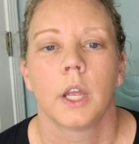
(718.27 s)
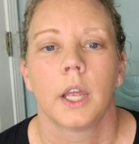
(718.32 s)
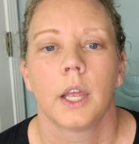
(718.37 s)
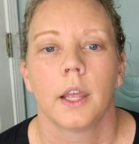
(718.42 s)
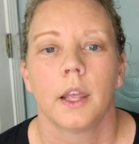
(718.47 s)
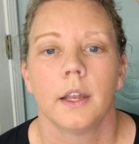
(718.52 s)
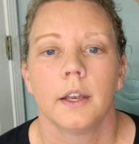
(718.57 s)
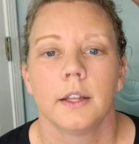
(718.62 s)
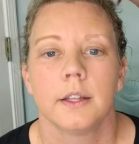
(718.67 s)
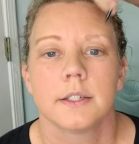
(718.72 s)

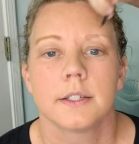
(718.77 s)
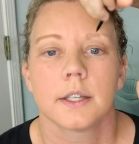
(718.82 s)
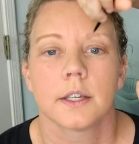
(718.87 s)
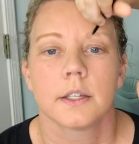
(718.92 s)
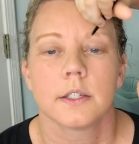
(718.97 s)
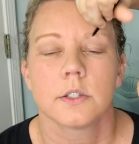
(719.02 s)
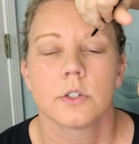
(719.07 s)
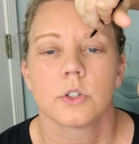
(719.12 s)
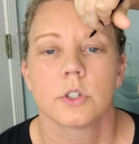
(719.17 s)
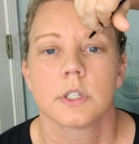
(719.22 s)
And it
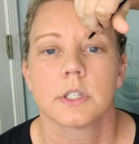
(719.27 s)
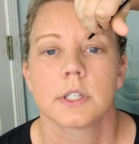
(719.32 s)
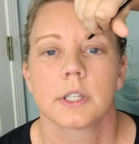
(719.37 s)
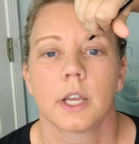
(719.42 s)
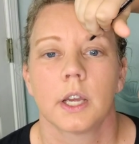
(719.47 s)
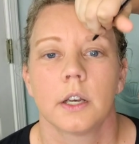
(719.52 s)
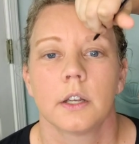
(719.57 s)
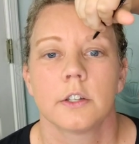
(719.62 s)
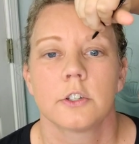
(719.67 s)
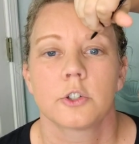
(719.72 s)
does just
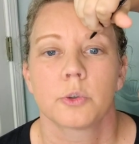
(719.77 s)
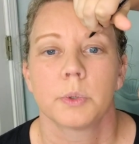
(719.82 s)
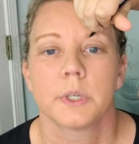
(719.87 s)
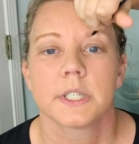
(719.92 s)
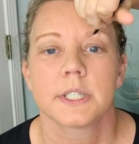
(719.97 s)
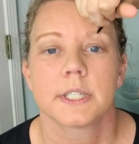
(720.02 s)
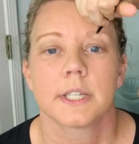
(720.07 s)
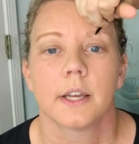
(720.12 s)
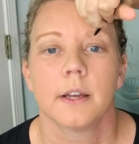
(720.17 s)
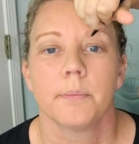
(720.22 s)
kind of
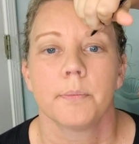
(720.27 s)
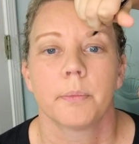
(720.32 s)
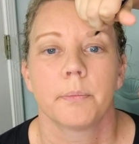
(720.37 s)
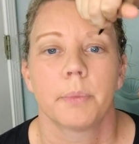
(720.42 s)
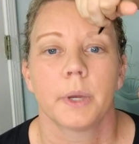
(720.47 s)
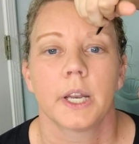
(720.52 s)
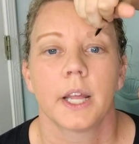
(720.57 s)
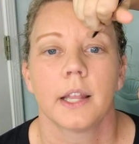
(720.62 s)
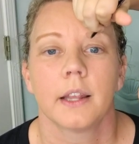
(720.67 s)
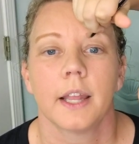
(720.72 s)
twist up,
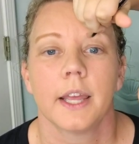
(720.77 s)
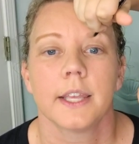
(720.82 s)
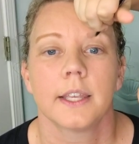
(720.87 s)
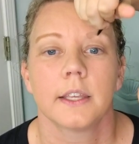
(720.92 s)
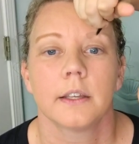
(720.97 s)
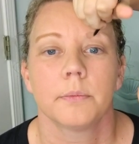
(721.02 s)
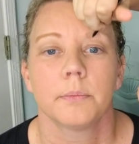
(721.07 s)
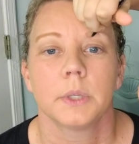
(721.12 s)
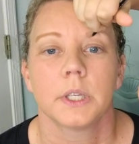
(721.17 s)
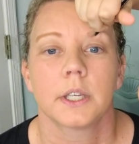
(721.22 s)
but I like
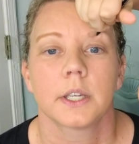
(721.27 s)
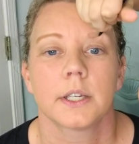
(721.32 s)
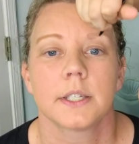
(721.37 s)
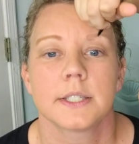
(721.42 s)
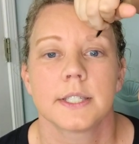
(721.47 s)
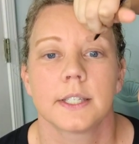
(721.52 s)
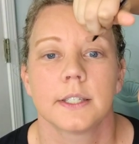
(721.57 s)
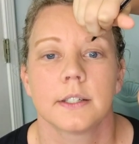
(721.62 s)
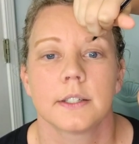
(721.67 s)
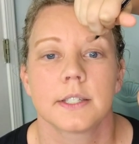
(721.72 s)
it
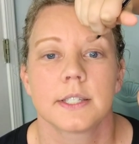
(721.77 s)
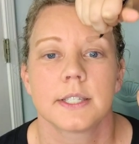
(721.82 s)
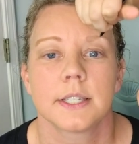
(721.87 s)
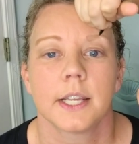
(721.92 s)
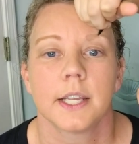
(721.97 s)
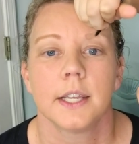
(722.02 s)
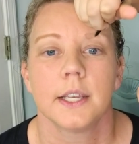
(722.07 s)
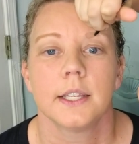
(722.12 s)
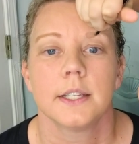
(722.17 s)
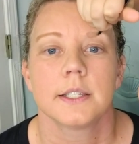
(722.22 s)
because it
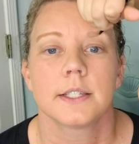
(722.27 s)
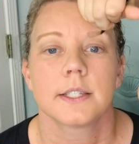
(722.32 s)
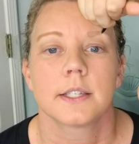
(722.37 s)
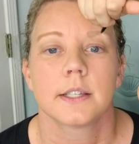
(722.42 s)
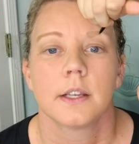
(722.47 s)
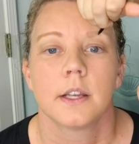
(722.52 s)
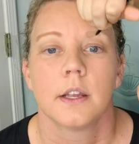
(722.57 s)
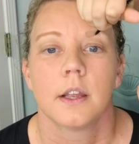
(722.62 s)
stays